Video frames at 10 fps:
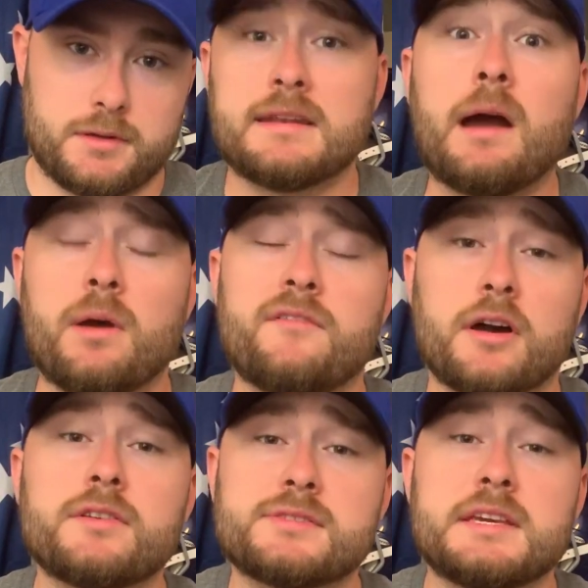Now, have
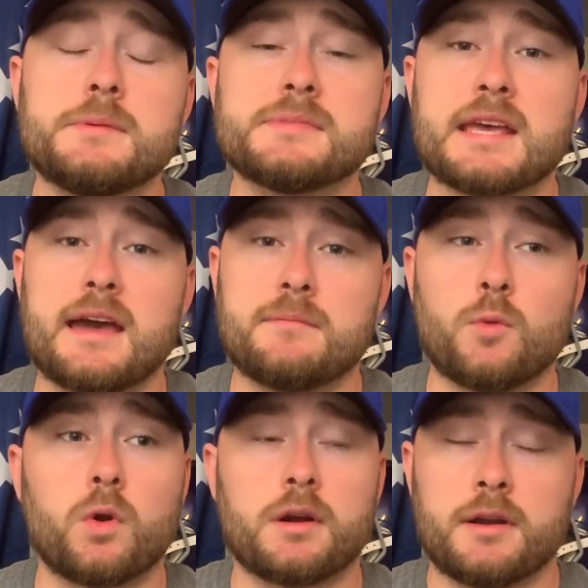other teams had
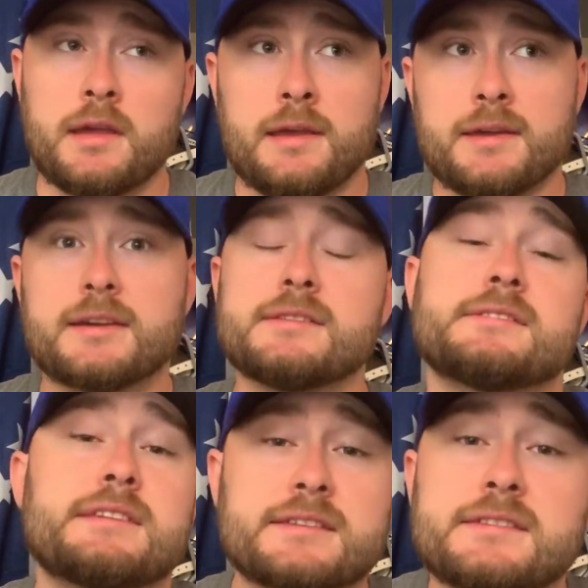more
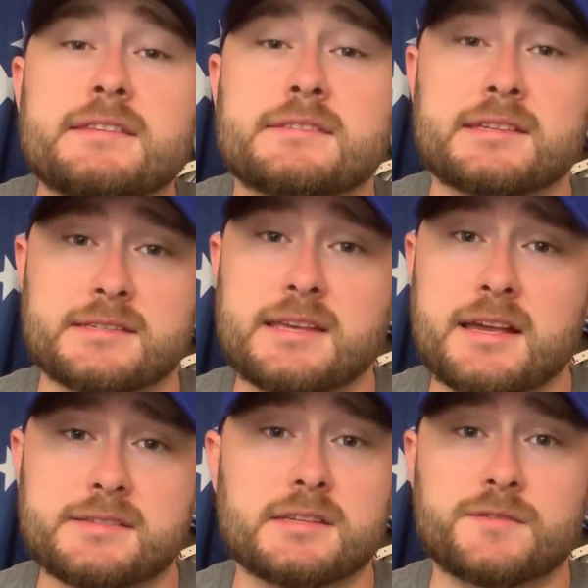consistent
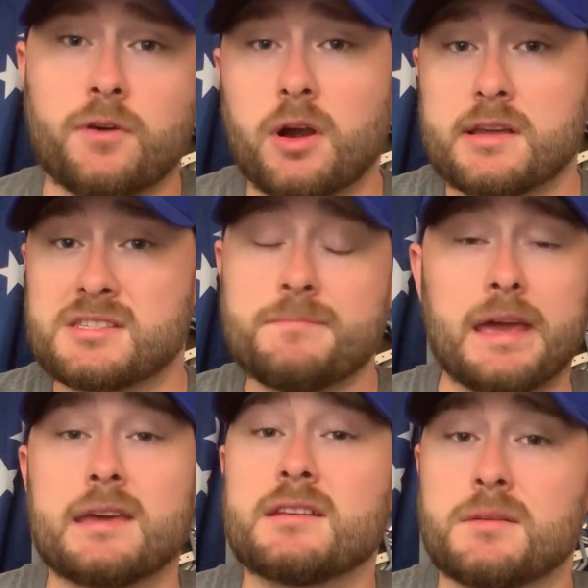success as far as
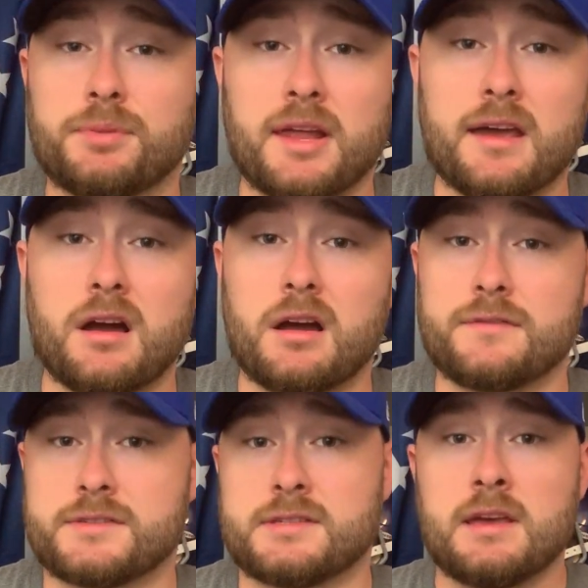making the
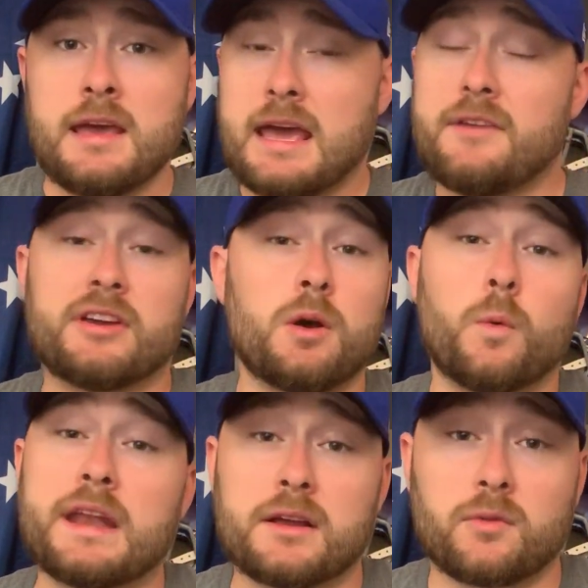playoffs, having a
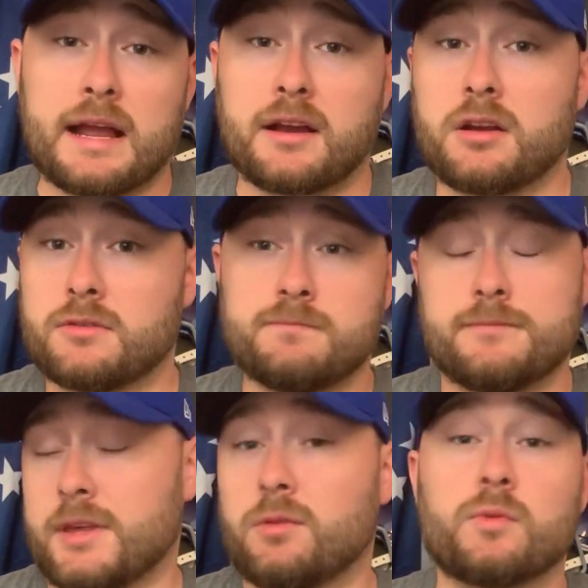winning record,
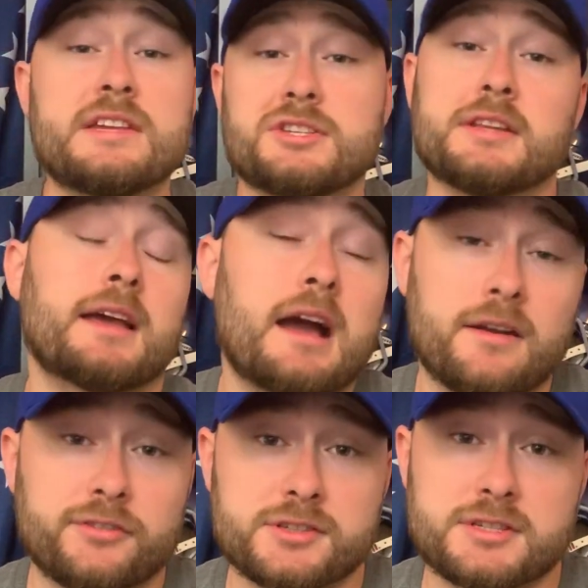reaching the
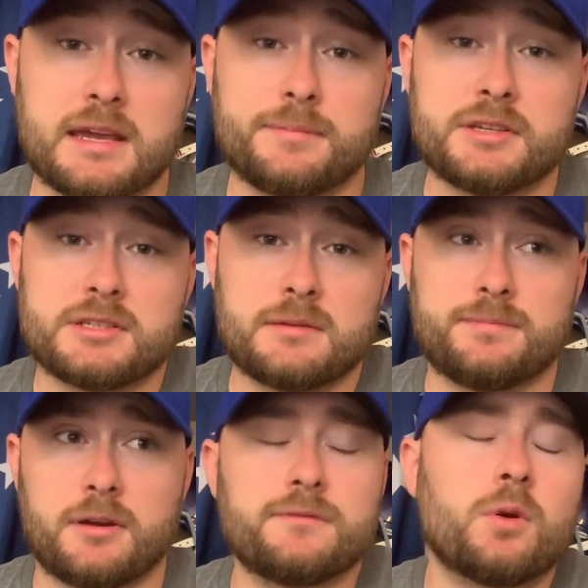conference
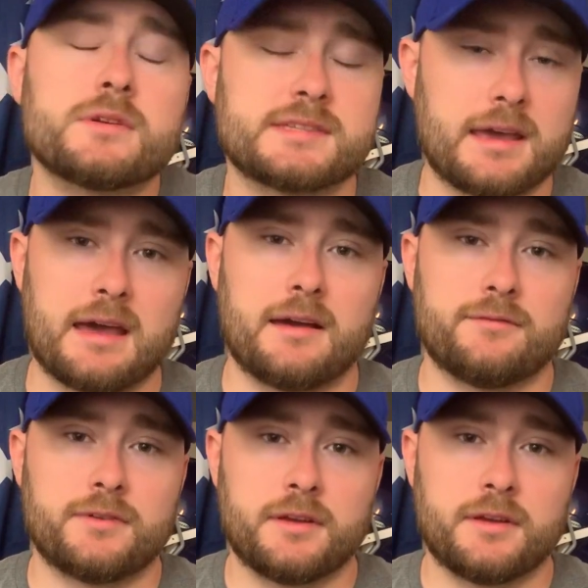championship? Of course they have.